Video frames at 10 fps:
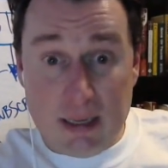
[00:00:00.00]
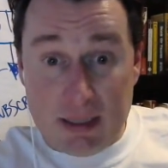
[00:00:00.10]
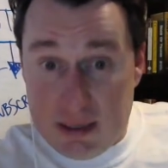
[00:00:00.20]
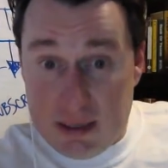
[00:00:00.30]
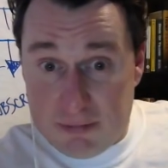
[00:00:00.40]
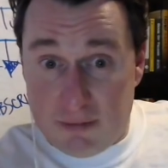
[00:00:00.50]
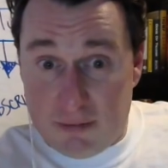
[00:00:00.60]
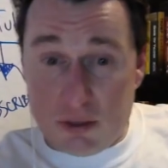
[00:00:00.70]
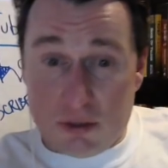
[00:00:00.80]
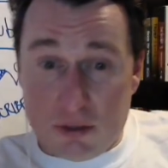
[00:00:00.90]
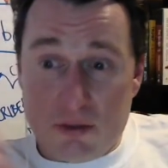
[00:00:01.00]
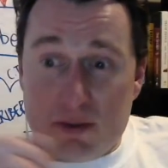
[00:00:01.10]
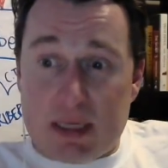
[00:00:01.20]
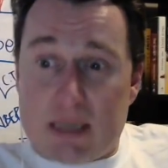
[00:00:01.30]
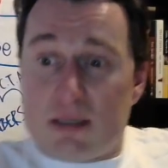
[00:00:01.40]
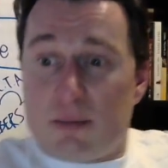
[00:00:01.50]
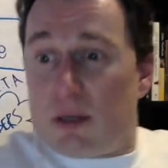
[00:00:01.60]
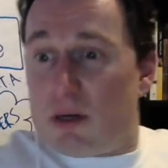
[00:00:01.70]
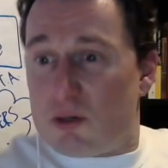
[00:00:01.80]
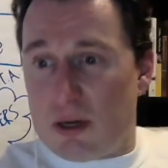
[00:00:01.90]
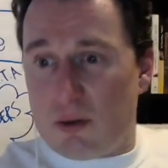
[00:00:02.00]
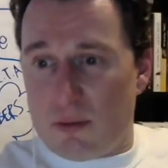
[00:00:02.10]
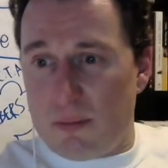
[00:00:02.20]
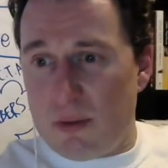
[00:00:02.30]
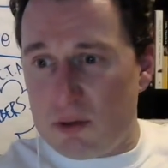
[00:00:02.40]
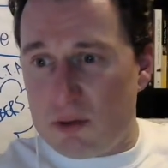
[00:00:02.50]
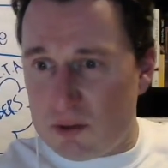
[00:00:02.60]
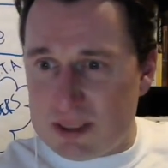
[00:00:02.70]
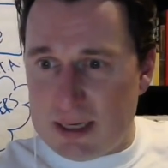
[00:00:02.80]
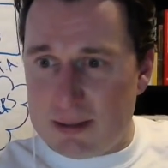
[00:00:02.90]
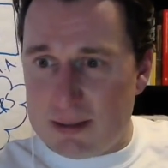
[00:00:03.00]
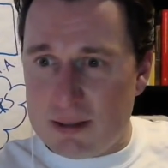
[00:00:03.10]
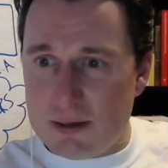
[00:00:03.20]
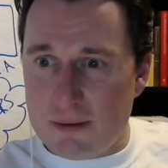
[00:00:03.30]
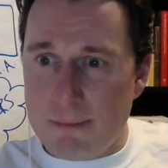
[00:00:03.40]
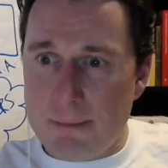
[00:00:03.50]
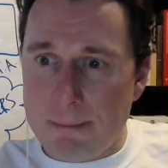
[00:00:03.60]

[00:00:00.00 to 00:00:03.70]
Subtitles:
Give David your 2 cents. I'm going to try and understand it here.